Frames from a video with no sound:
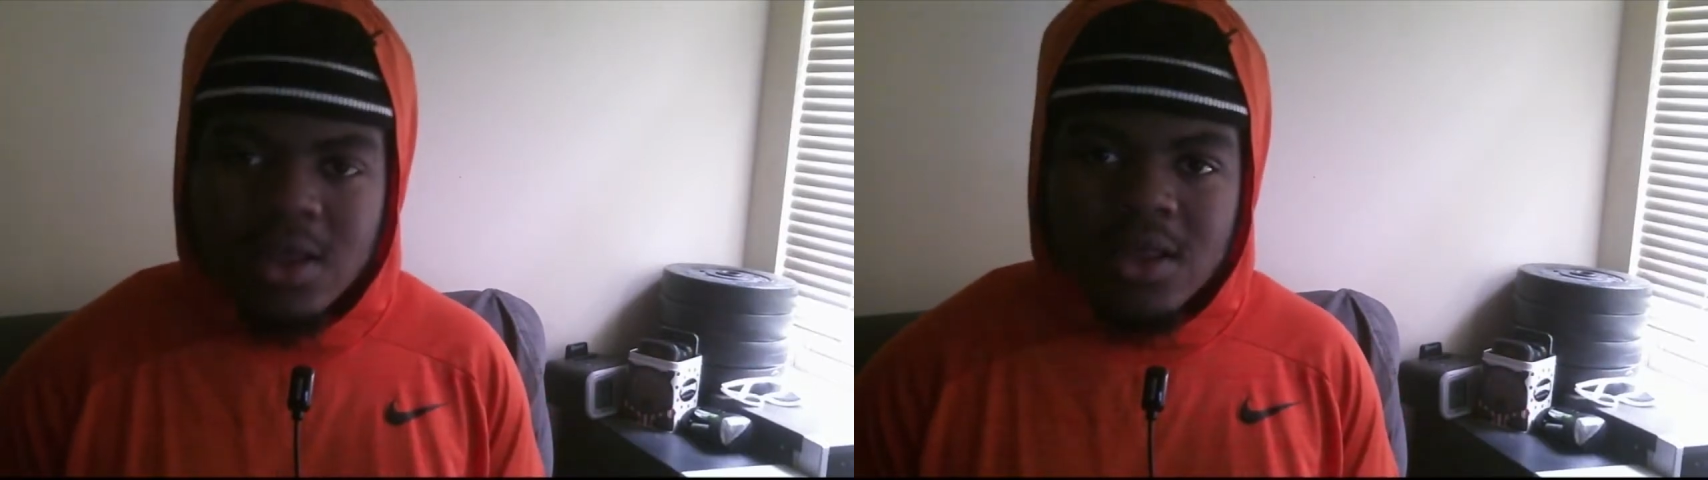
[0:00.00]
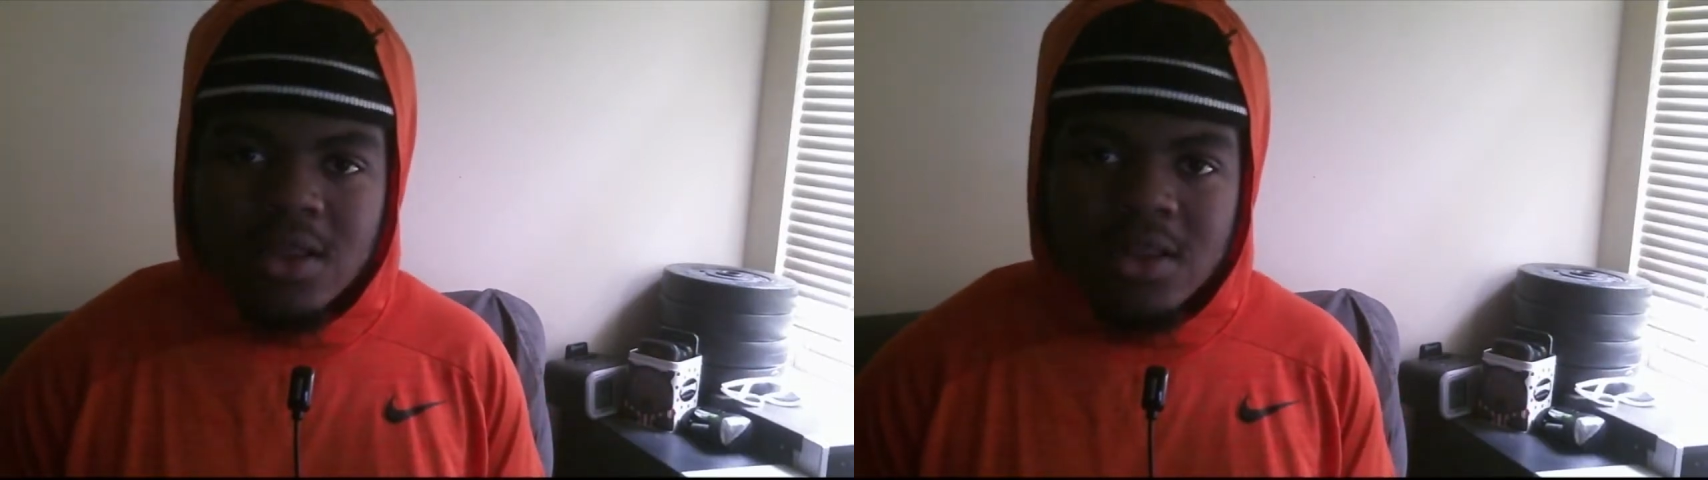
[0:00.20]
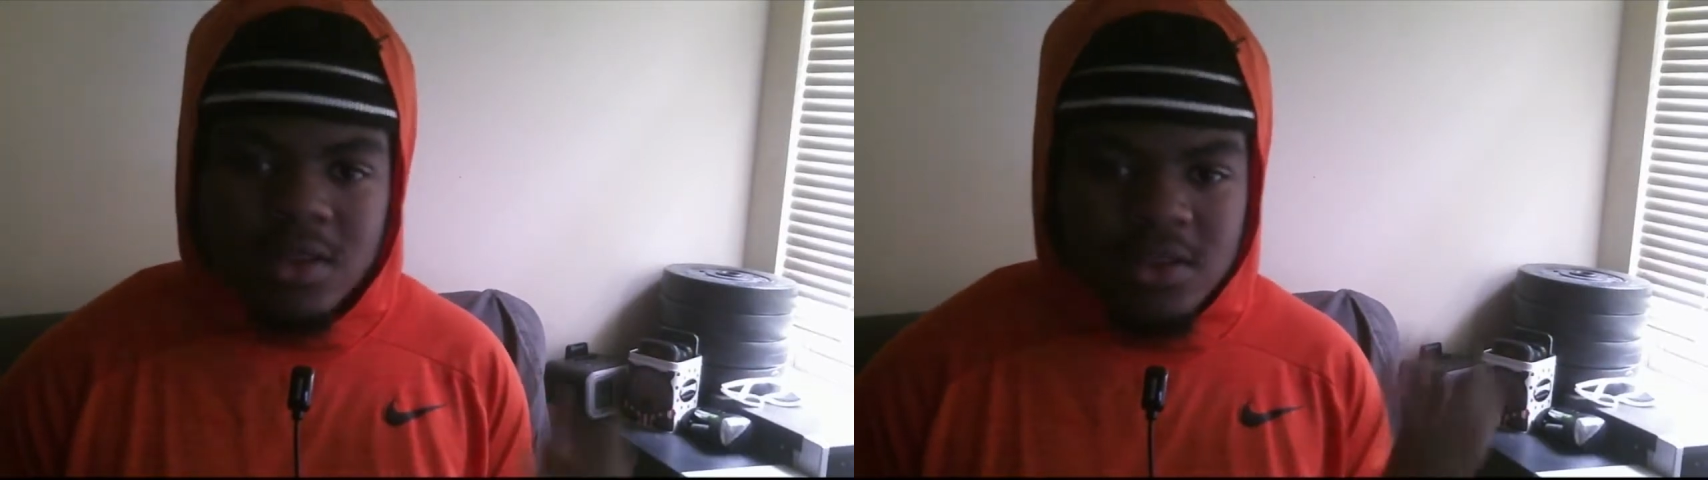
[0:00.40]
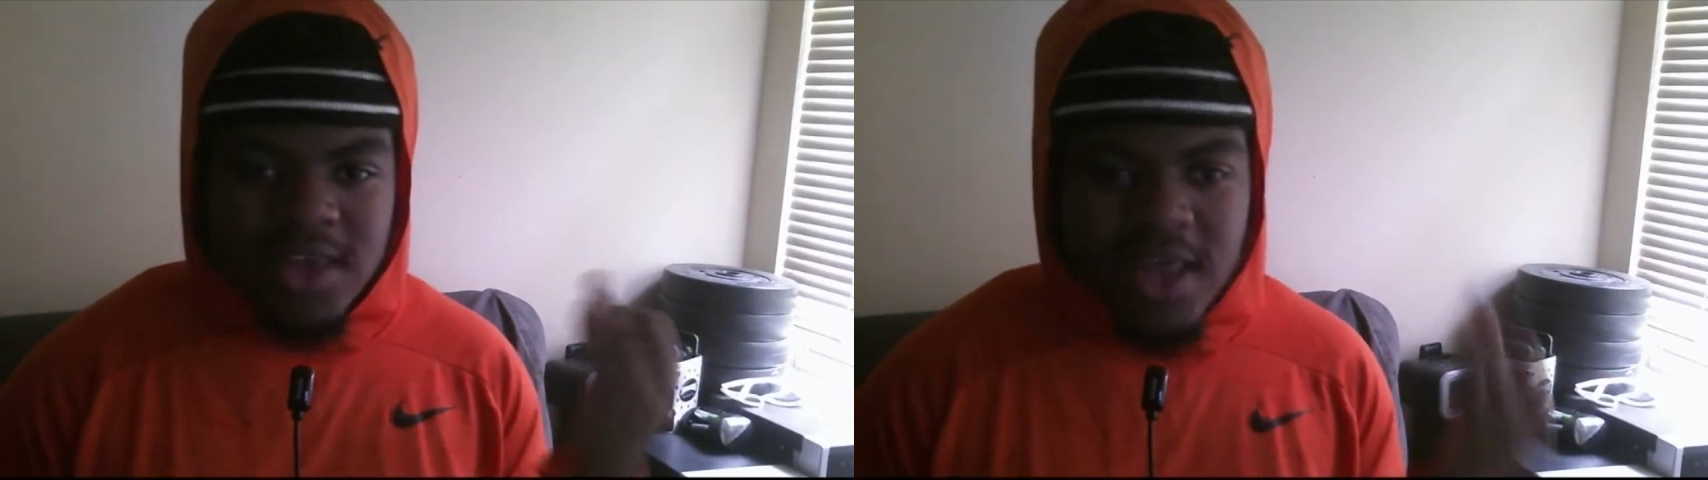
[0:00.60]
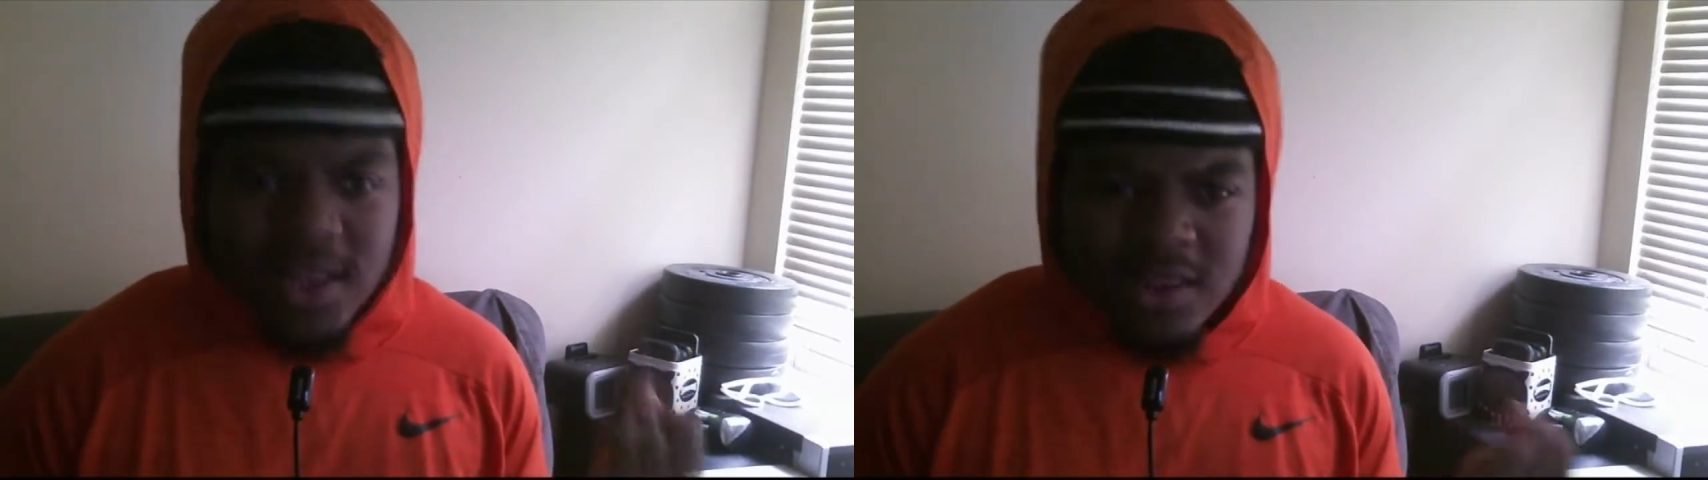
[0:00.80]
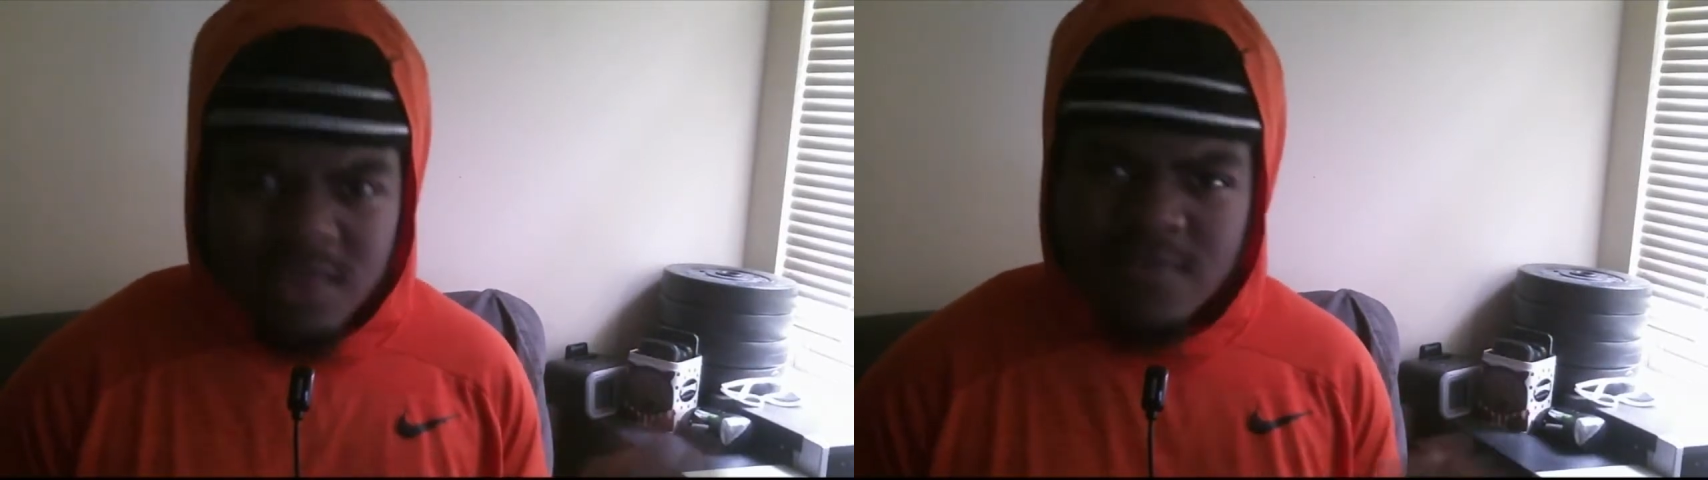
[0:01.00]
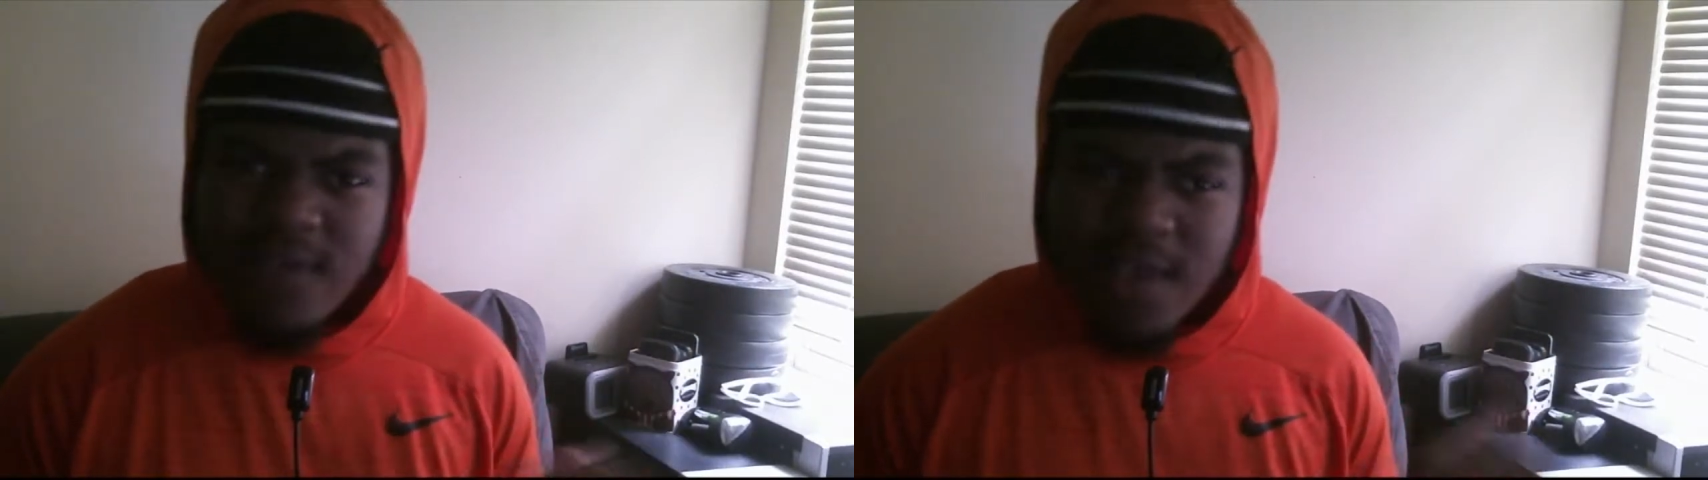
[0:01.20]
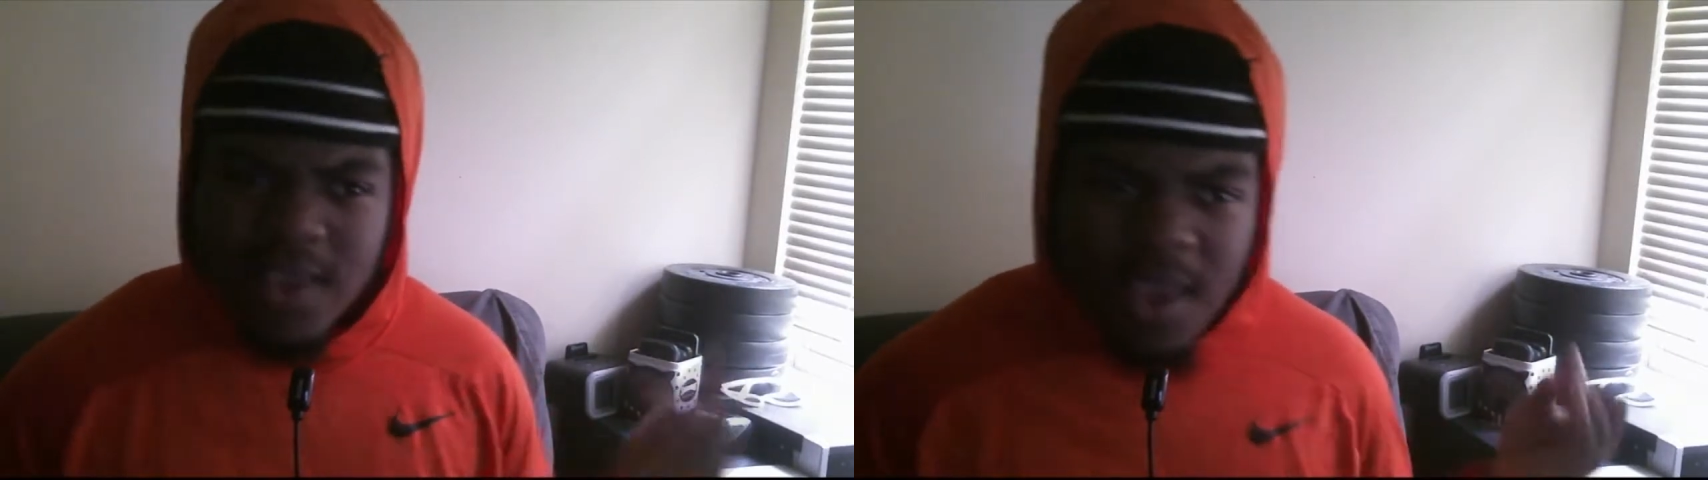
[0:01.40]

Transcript: little challenges so I can get